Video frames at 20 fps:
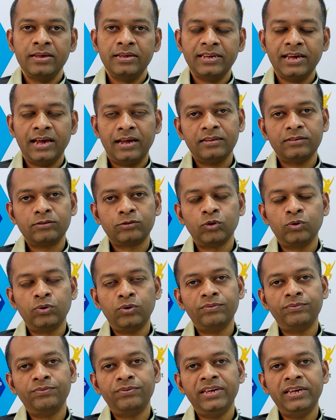Yeah,
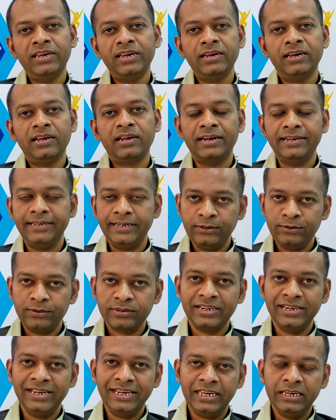so we
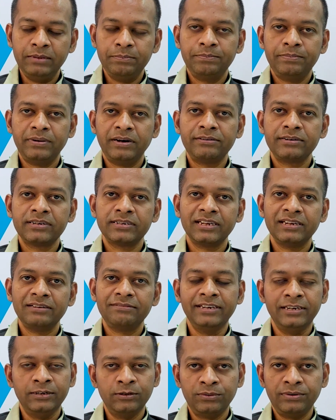continuously keep
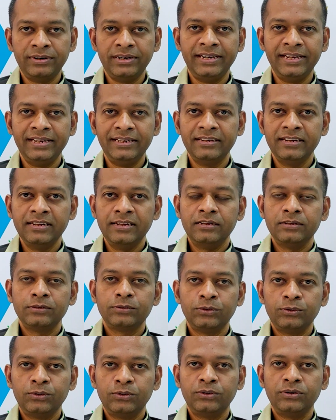ourselves innovating.
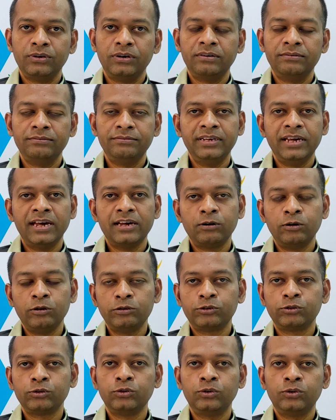So we are
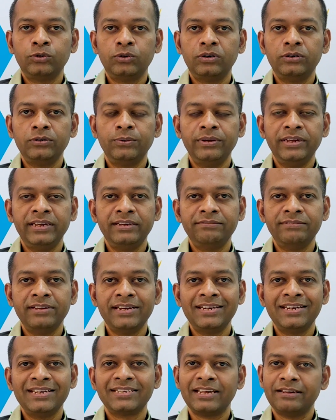also doing
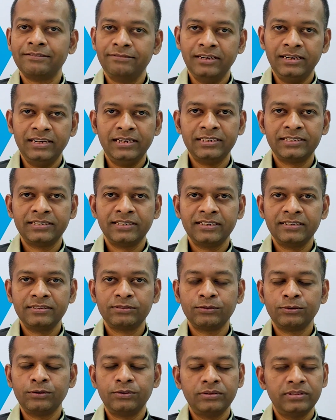various
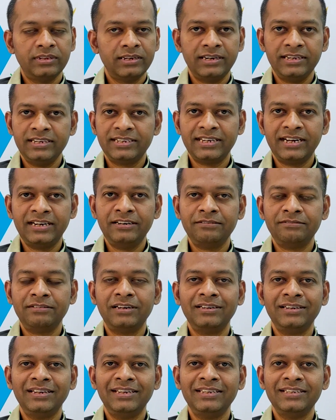affiliations. So the recent
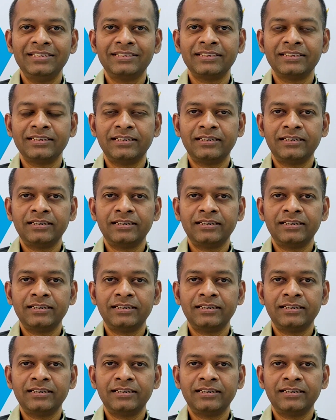one is